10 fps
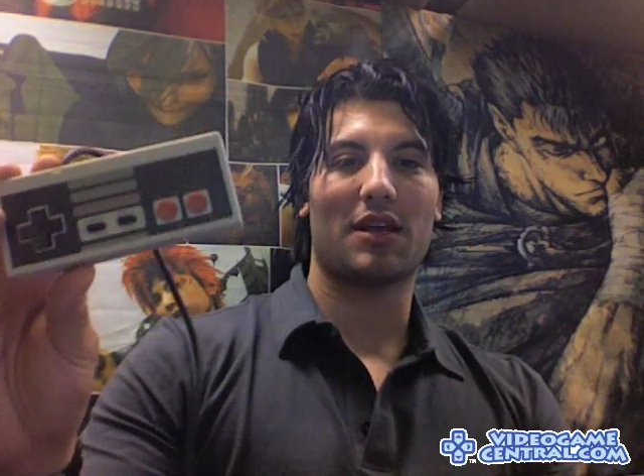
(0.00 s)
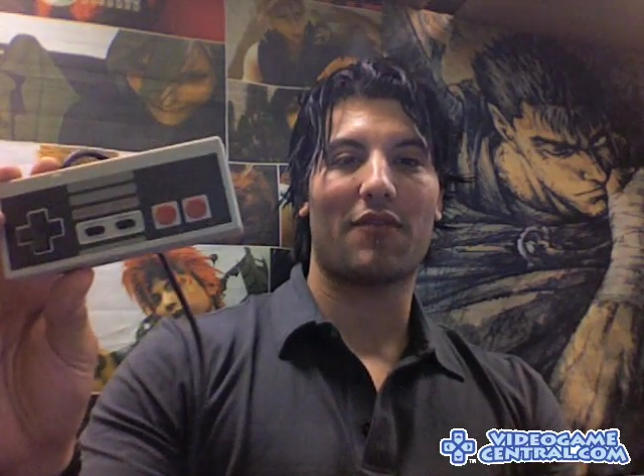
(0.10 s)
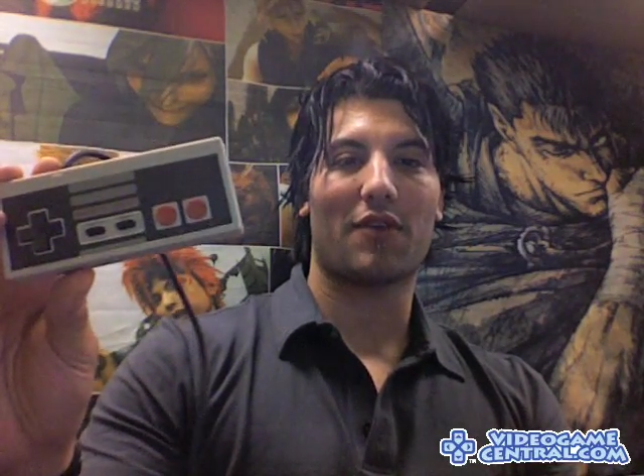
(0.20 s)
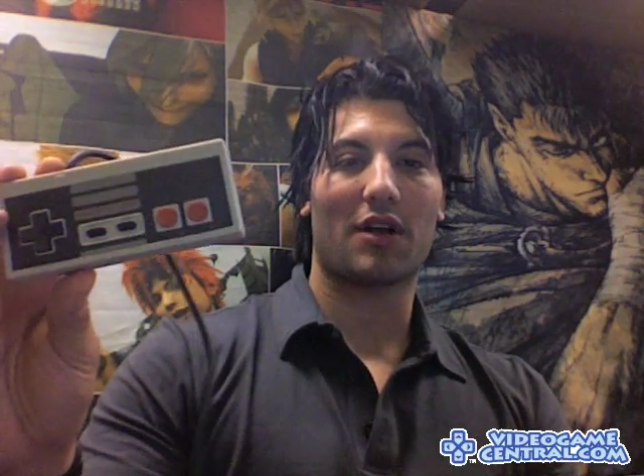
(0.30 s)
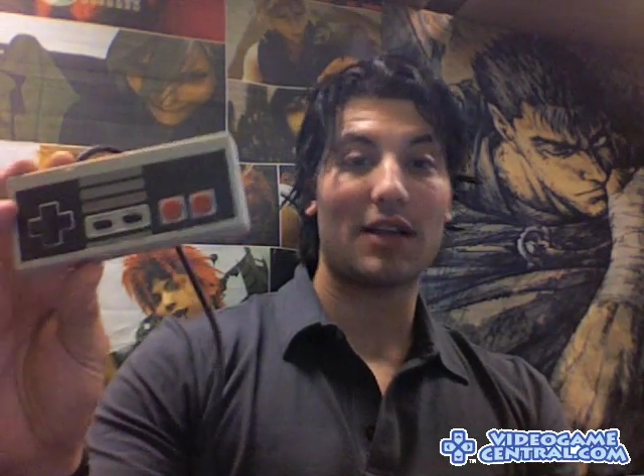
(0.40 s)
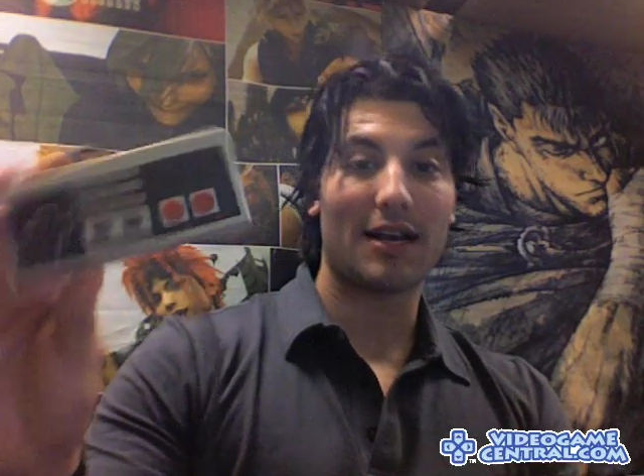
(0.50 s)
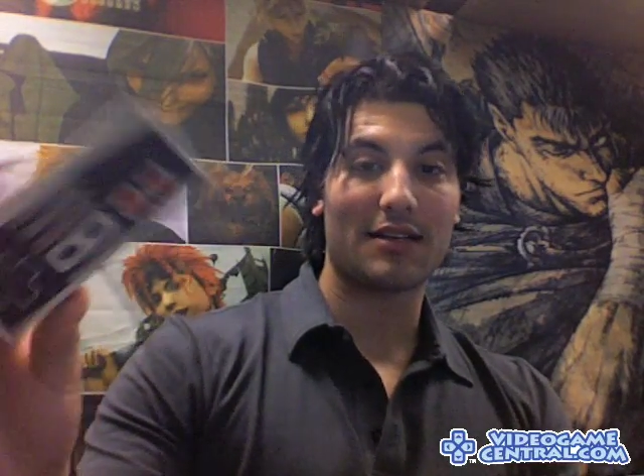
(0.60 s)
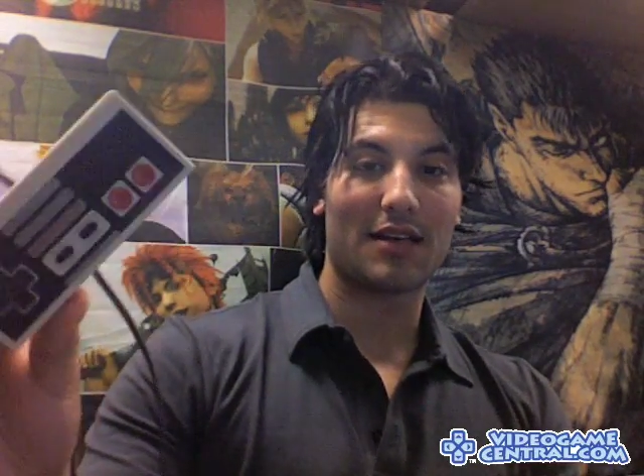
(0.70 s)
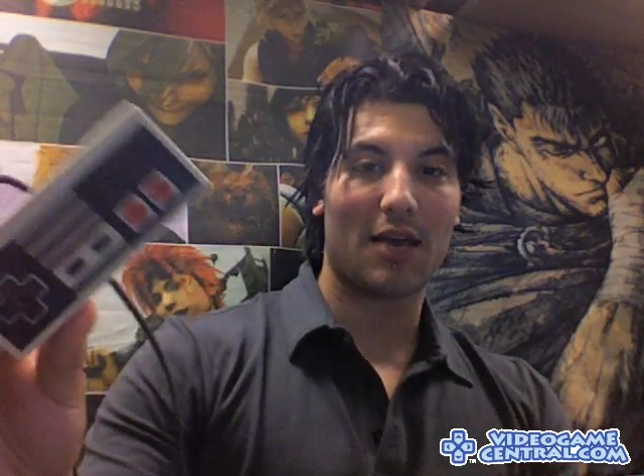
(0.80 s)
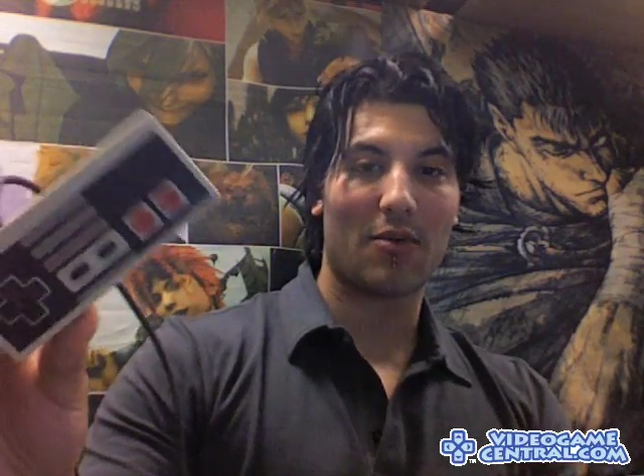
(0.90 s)
for classic
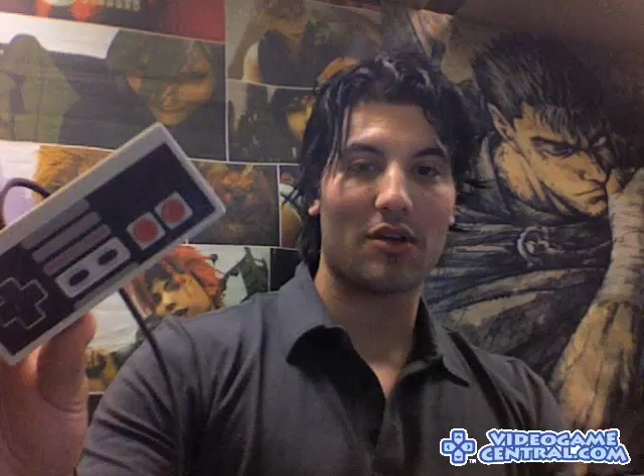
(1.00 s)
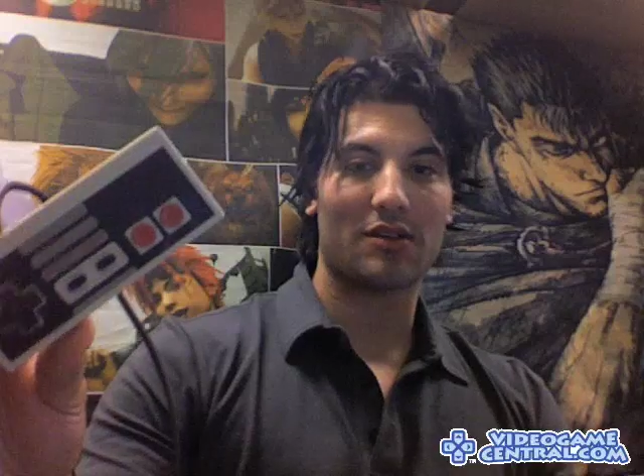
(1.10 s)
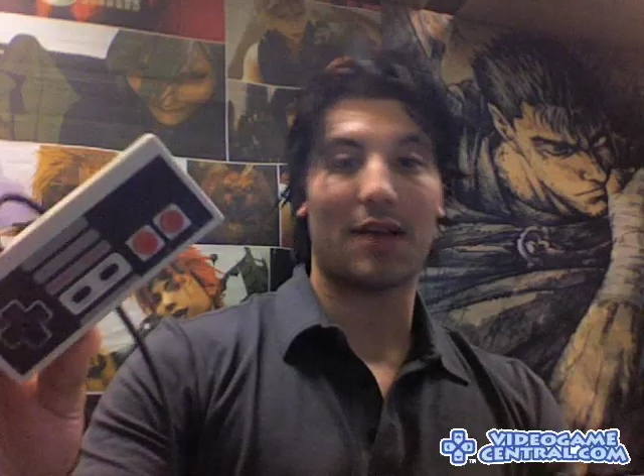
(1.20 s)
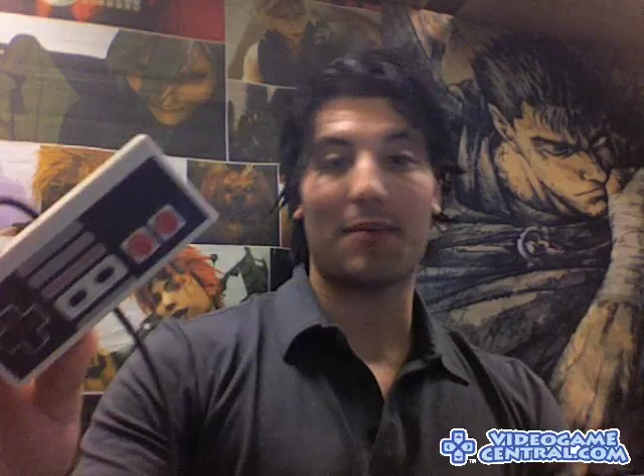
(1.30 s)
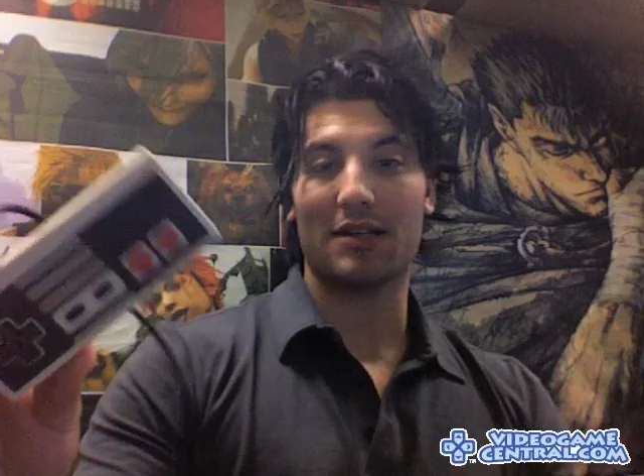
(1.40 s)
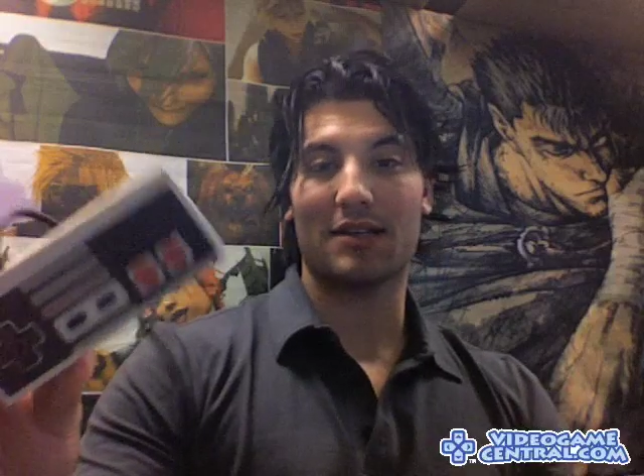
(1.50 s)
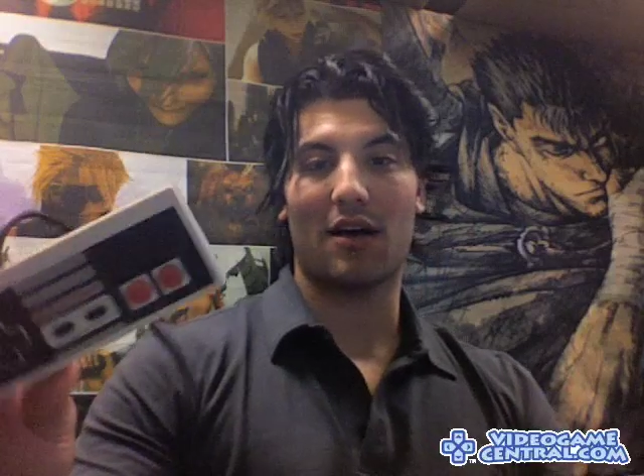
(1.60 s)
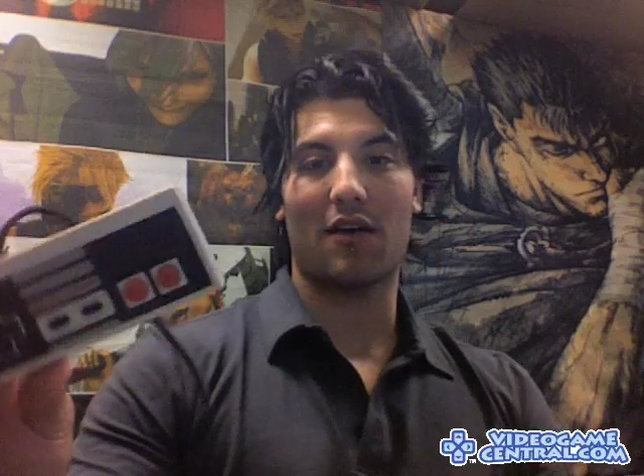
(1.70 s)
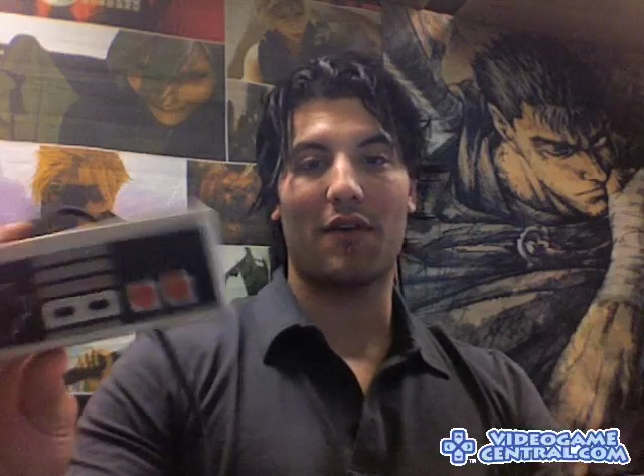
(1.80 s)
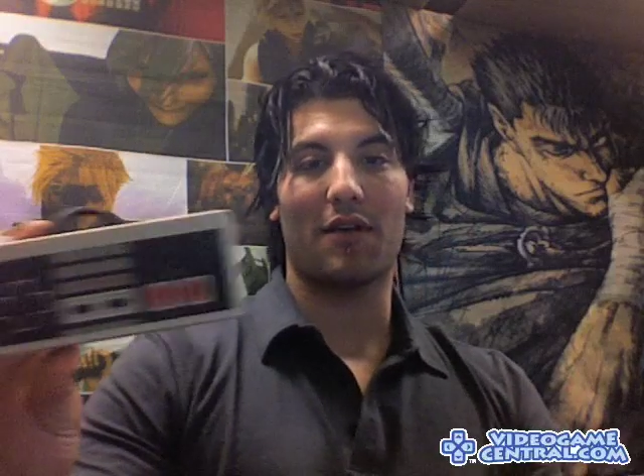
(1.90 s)
gamers like
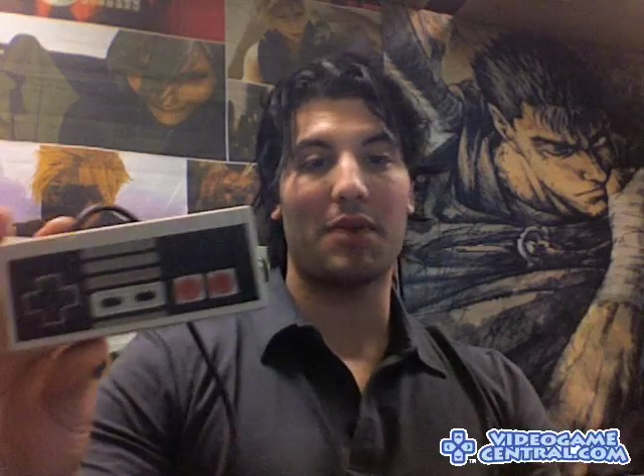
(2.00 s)
myself and